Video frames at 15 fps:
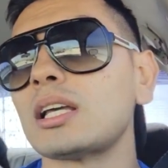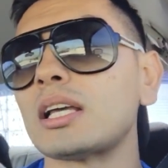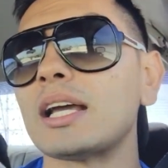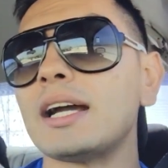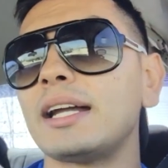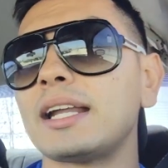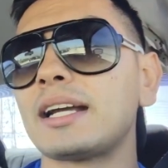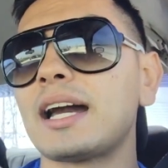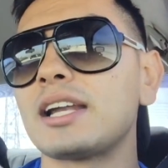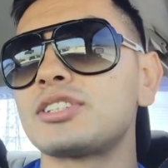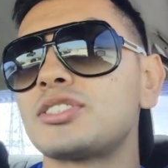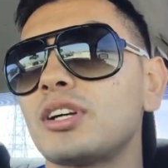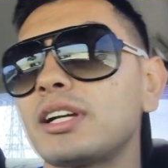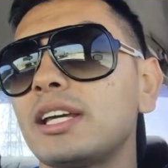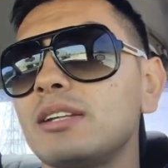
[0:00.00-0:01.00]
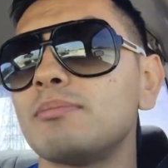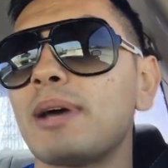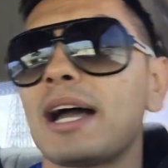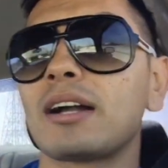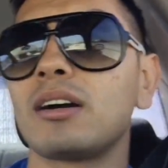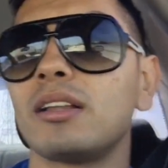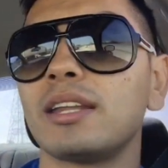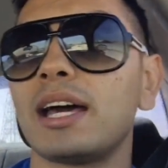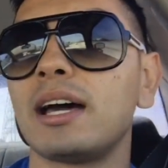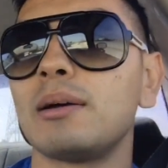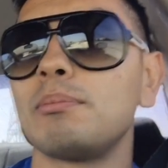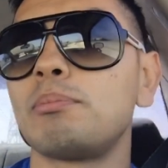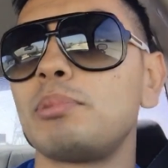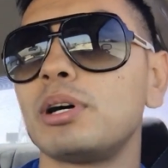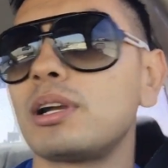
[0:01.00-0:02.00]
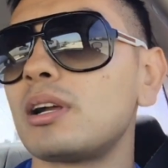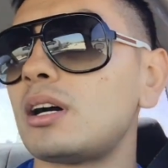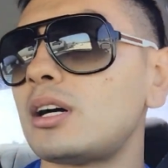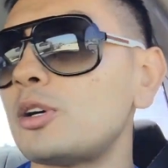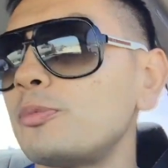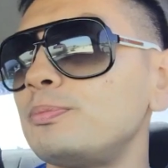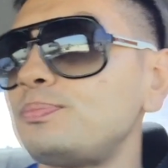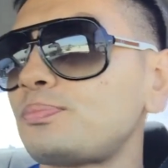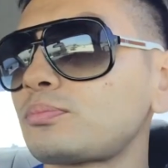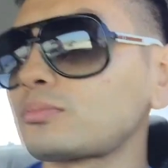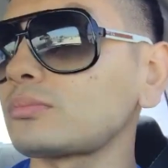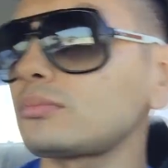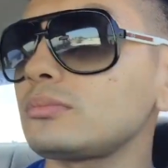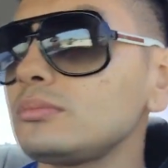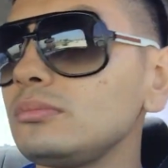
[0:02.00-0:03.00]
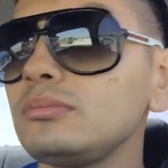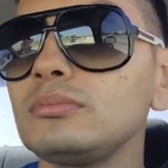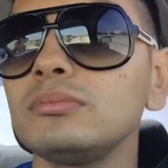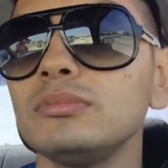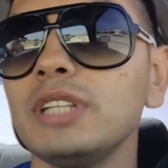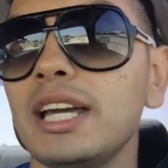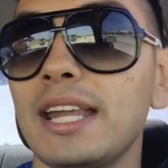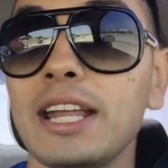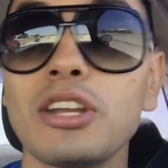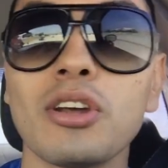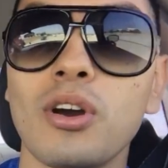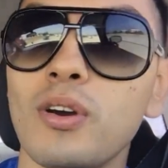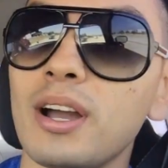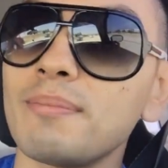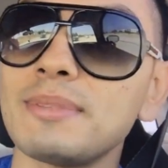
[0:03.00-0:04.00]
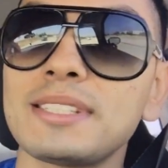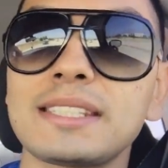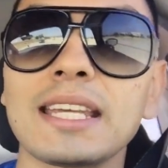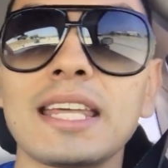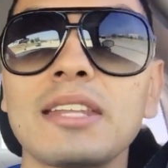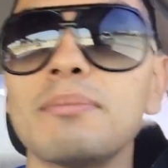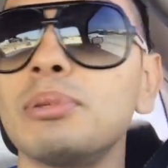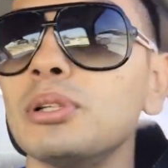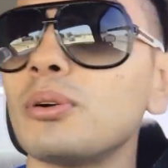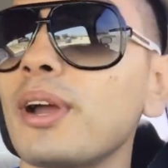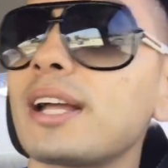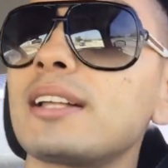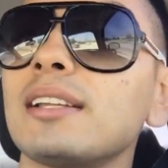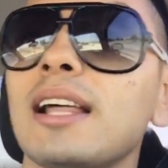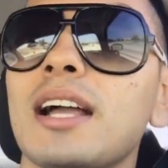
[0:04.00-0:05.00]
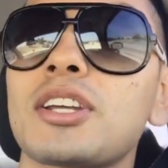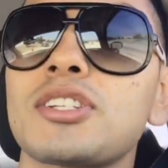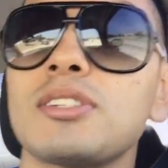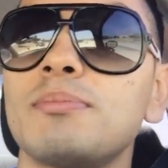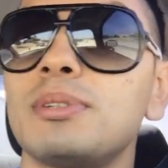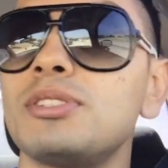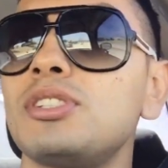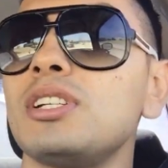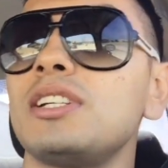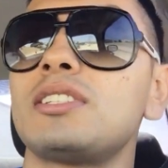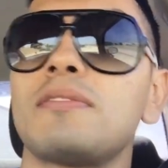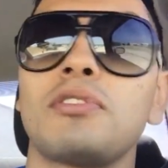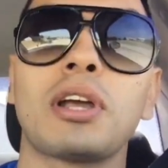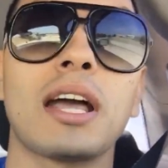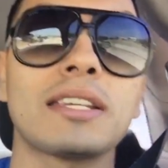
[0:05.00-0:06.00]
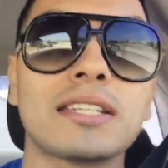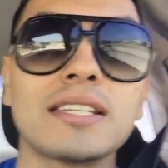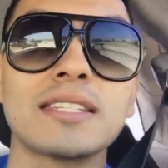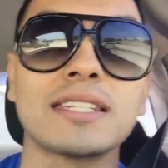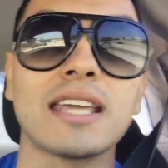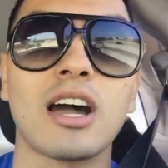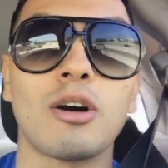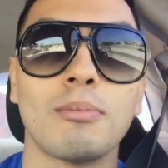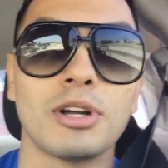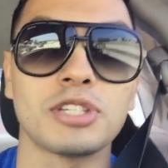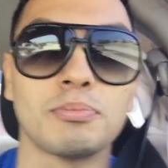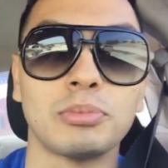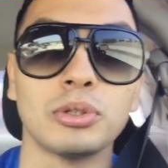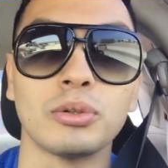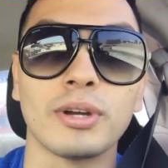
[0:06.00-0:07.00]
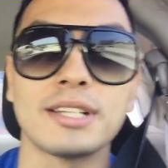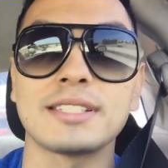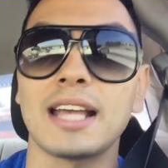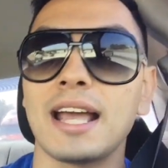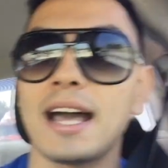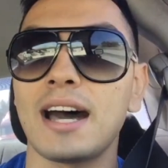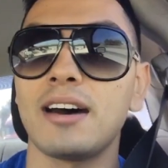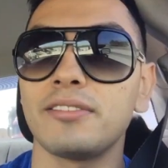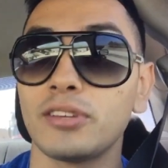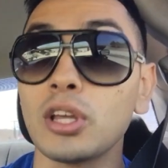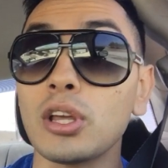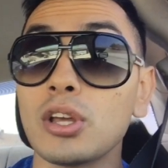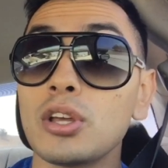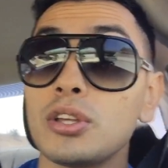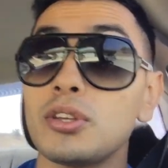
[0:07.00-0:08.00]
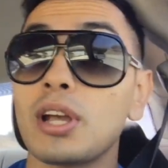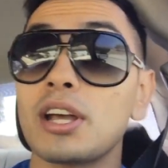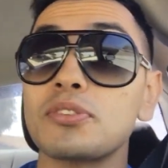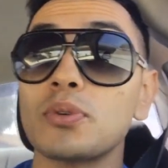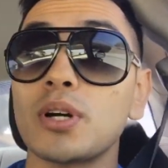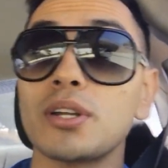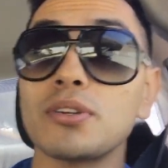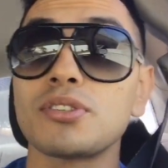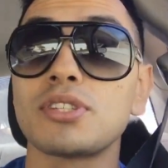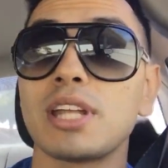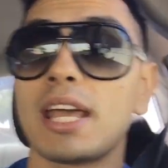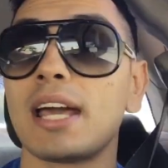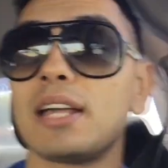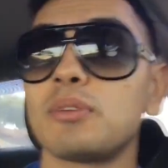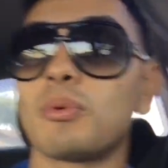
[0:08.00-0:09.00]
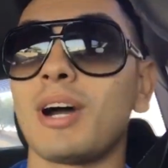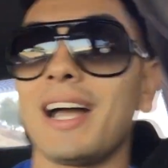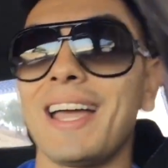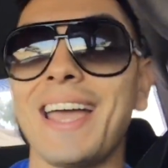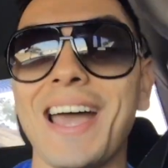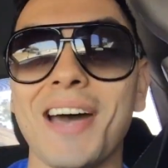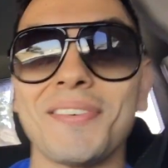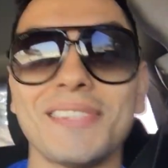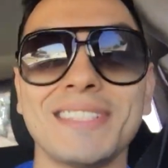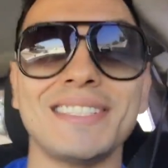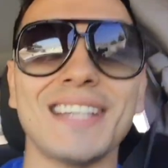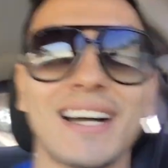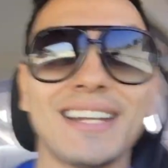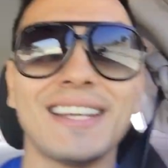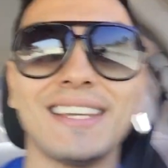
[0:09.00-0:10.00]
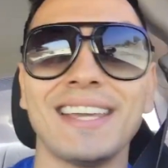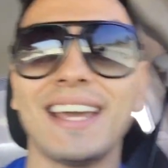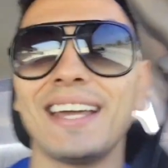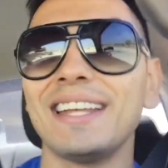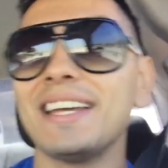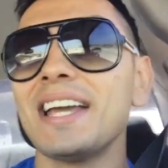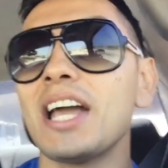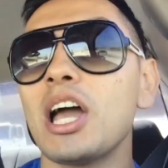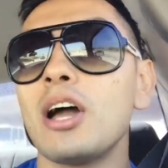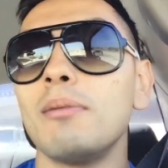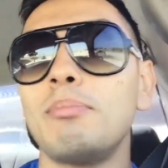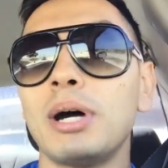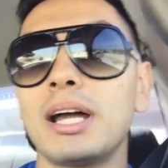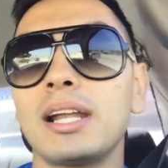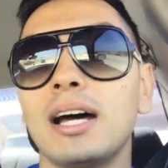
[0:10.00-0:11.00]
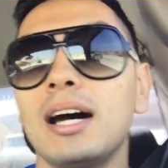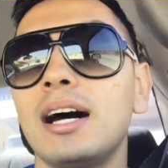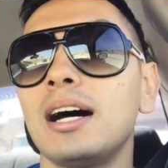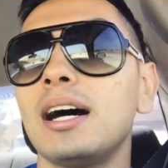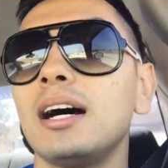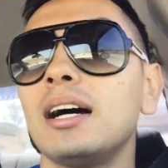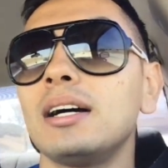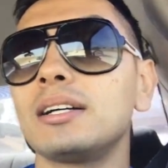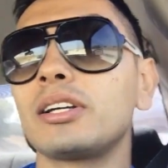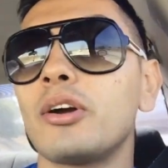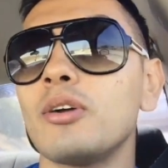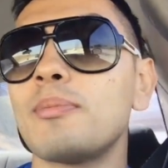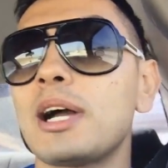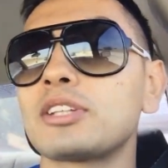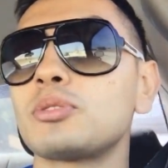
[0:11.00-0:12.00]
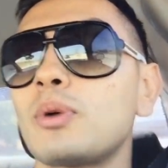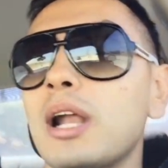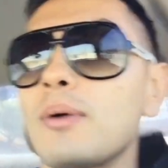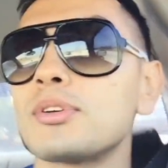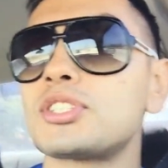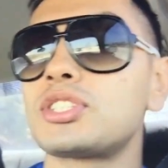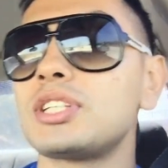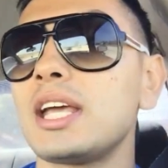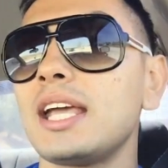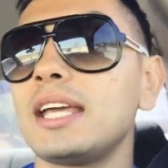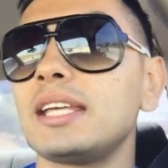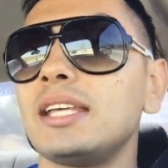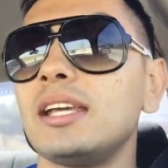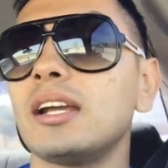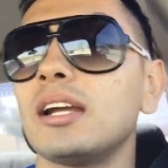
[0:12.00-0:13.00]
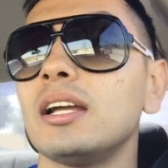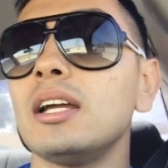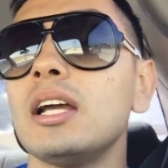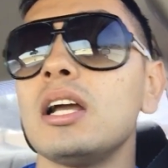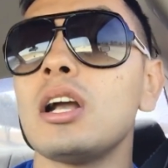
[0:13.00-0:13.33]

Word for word: and I gotta start getting back on that, but and I know I've been saying the Blu-ray collection, but geez, if you guys can see how much Blu-rays I have, you guys will understand why I haven't done it yet. But going back to what I was saying here,